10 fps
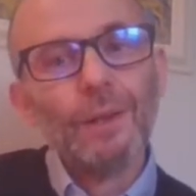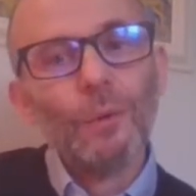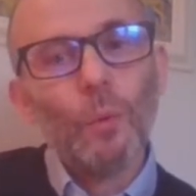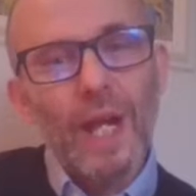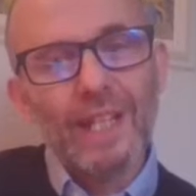
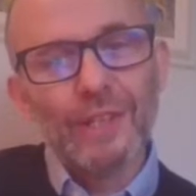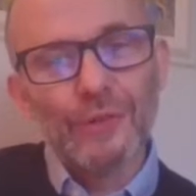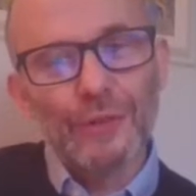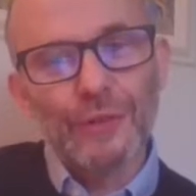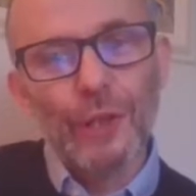Where you
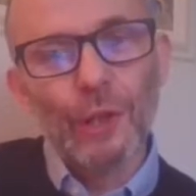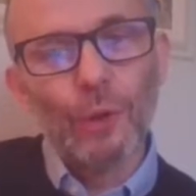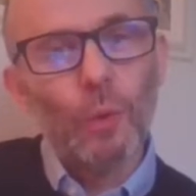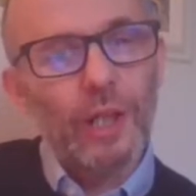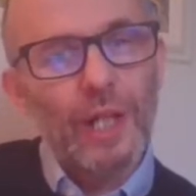should go,
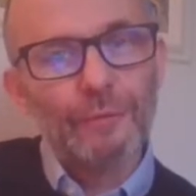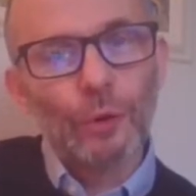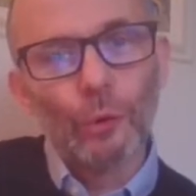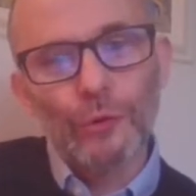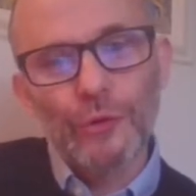what kind of
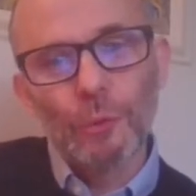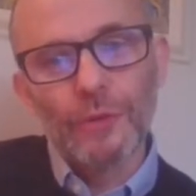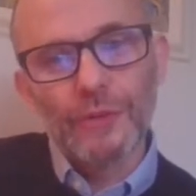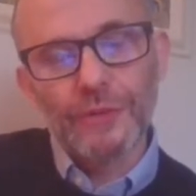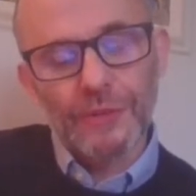course you
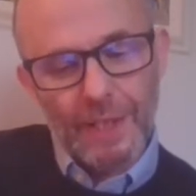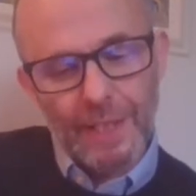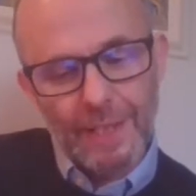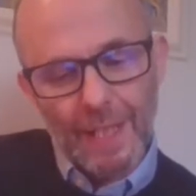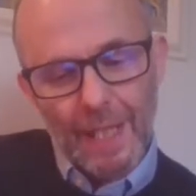want to
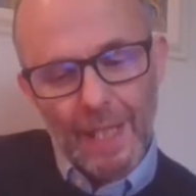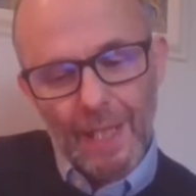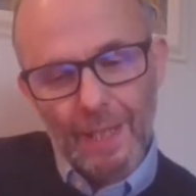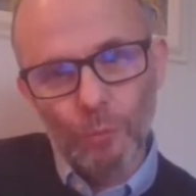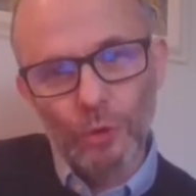study.
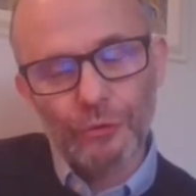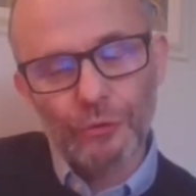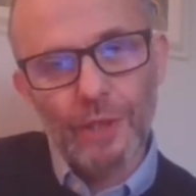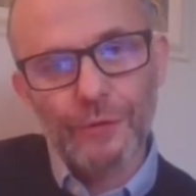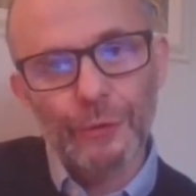We'll
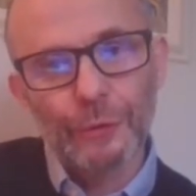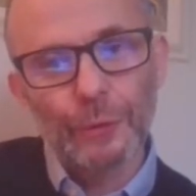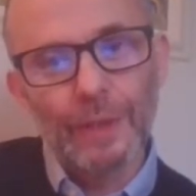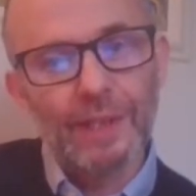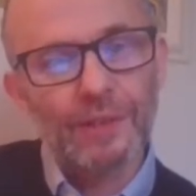try
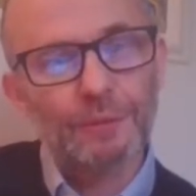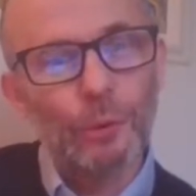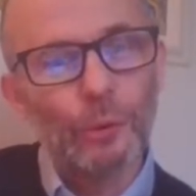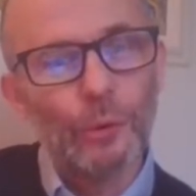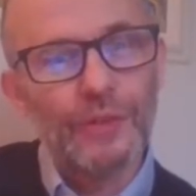to
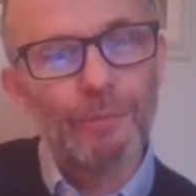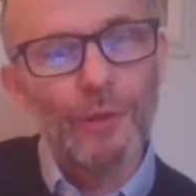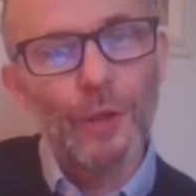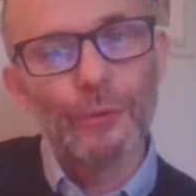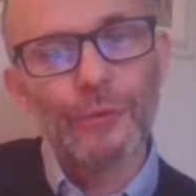explore some of
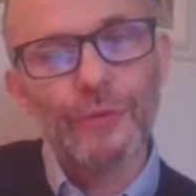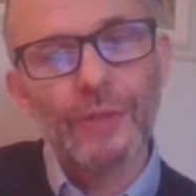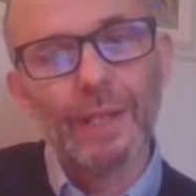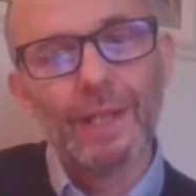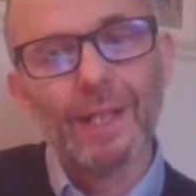those
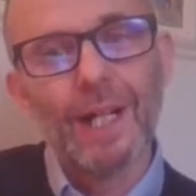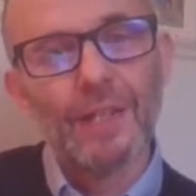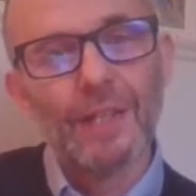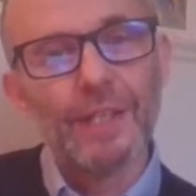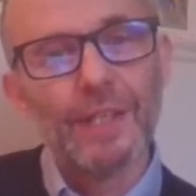
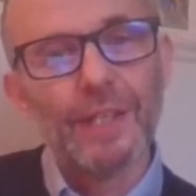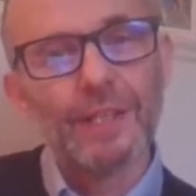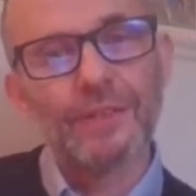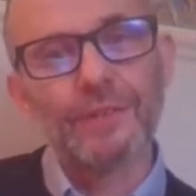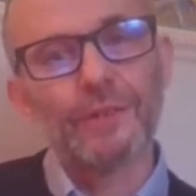
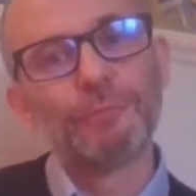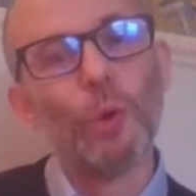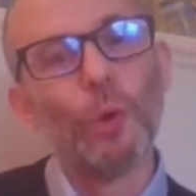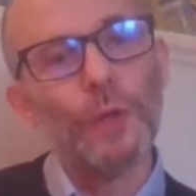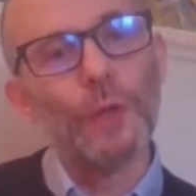ideas this
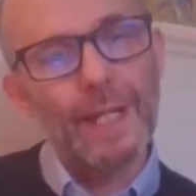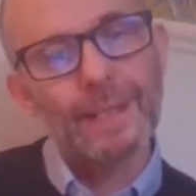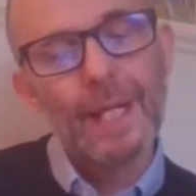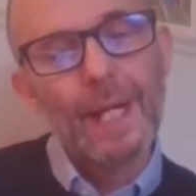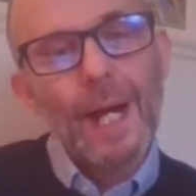morning.
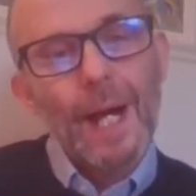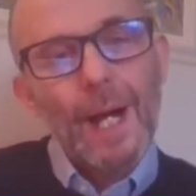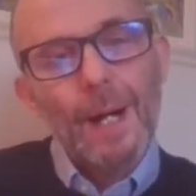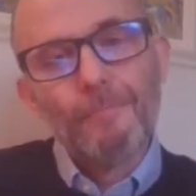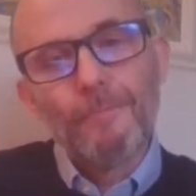
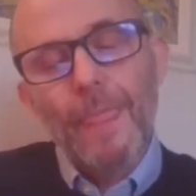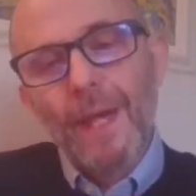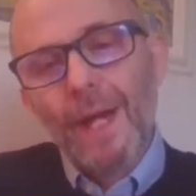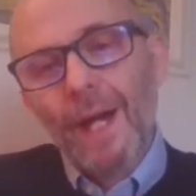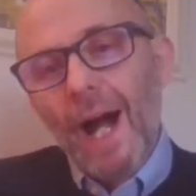
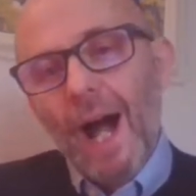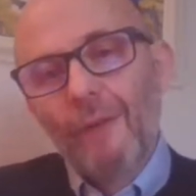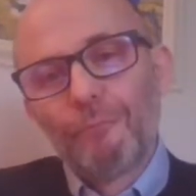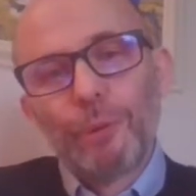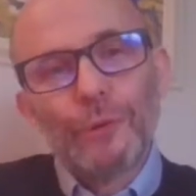I've
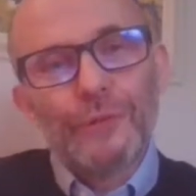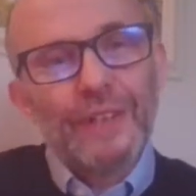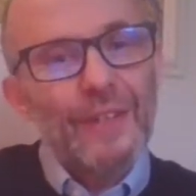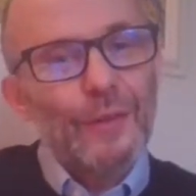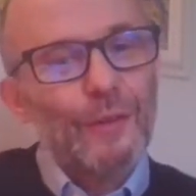put
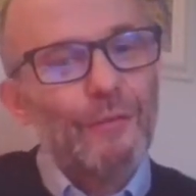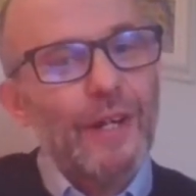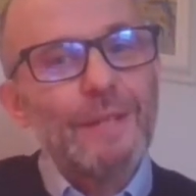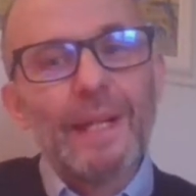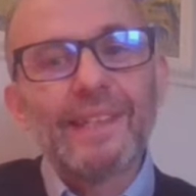together a very
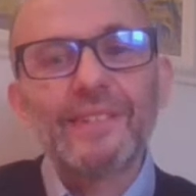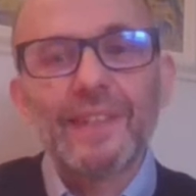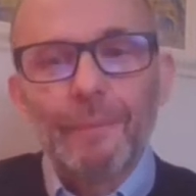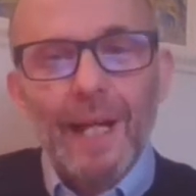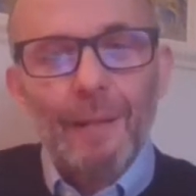basic
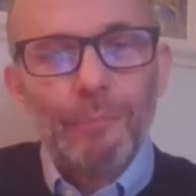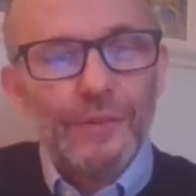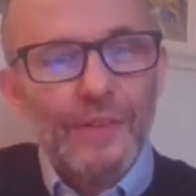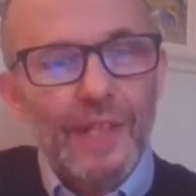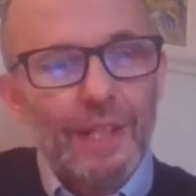PowerPoint
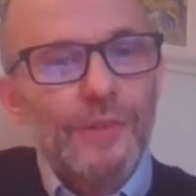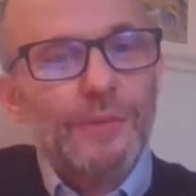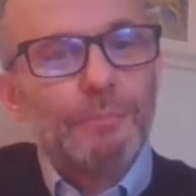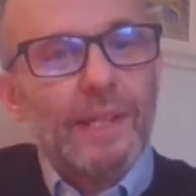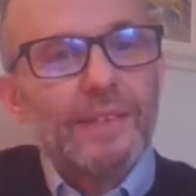today, which
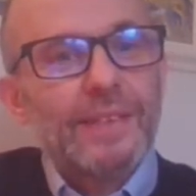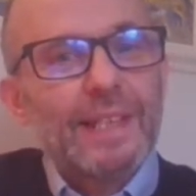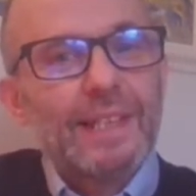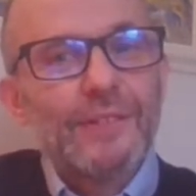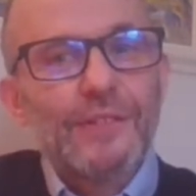basically
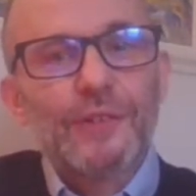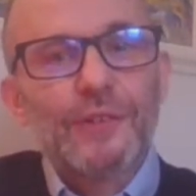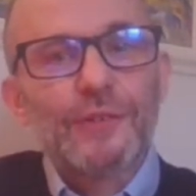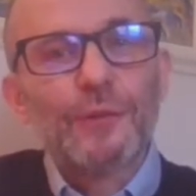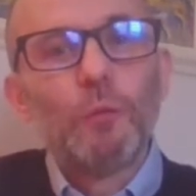consists
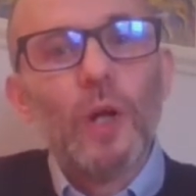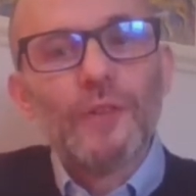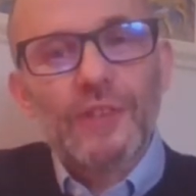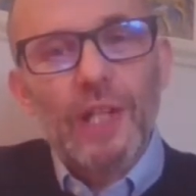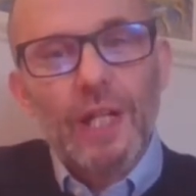of one
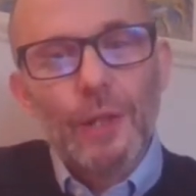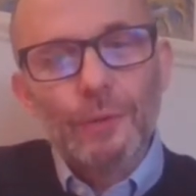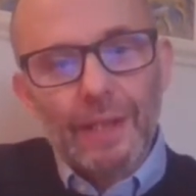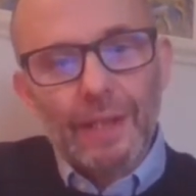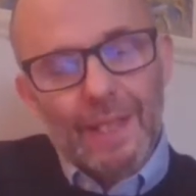slide only.